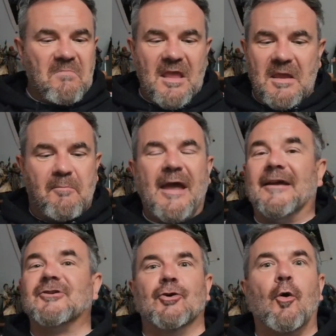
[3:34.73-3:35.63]
he
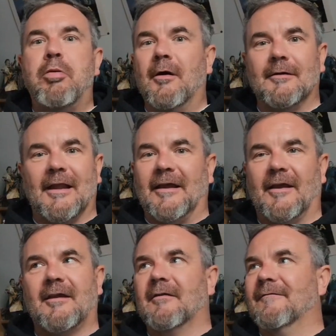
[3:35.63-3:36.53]
picks up
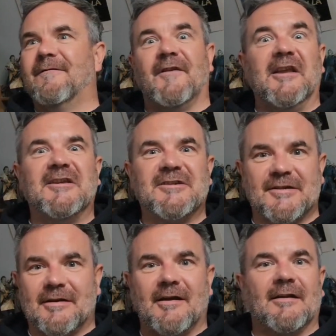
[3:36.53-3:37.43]
freaks
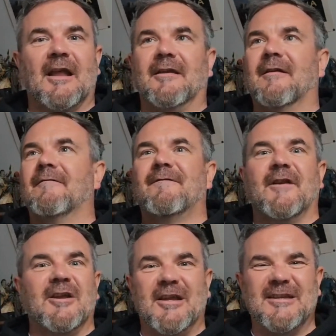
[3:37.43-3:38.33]
and
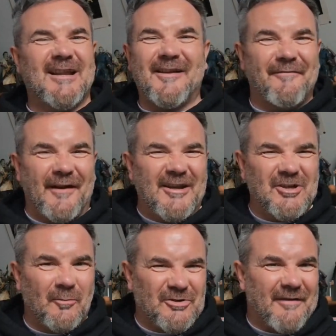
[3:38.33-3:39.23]
he's a freak
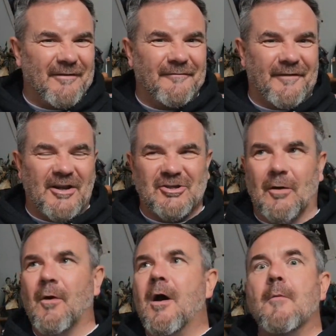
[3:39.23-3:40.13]
show, traveling freak show,
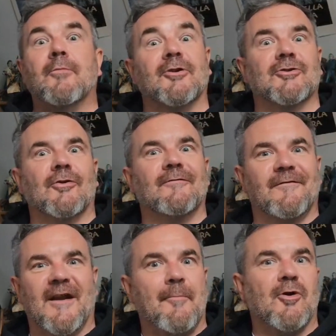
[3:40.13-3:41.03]
but he's looking
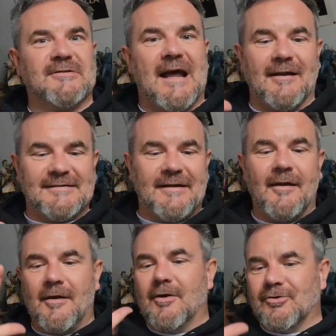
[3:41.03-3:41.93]
for immortality.
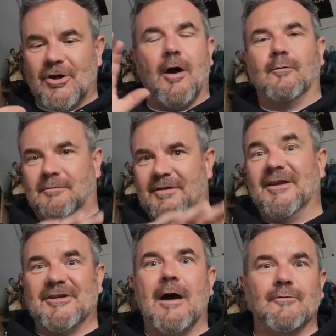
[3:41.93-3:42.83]
So this
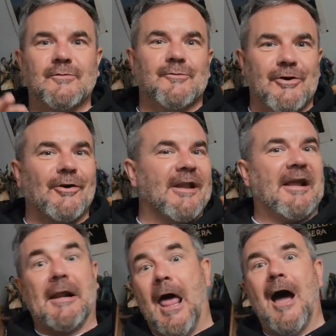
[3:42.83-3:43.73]
house was all
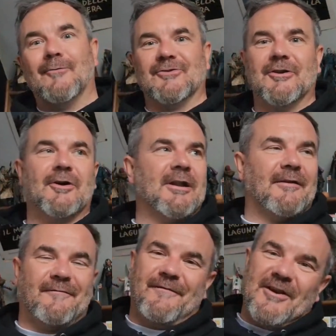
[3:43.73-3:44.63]
clowns and all
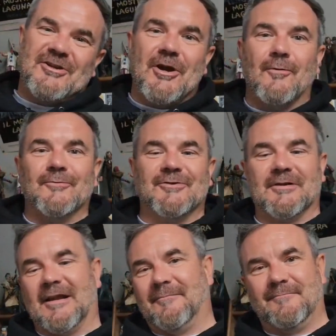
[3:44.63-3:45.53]
freak shows and
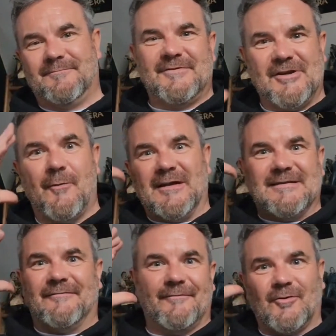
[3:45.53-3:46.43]
2-headed
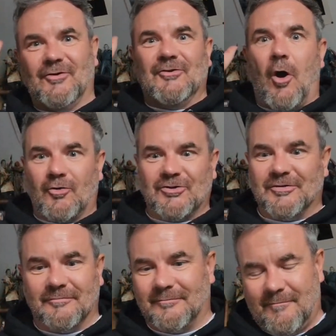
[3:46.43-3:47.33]
fucking dogs
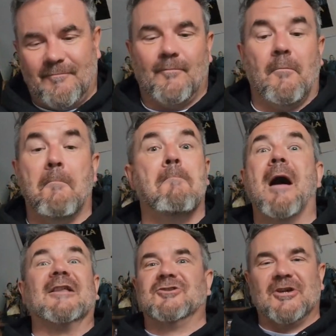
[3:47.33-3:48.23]
and
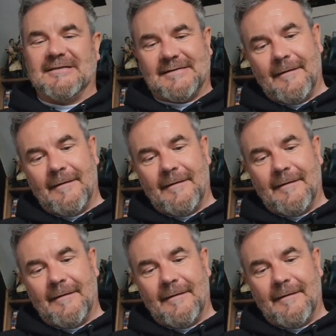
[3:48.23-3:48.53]
mad shit.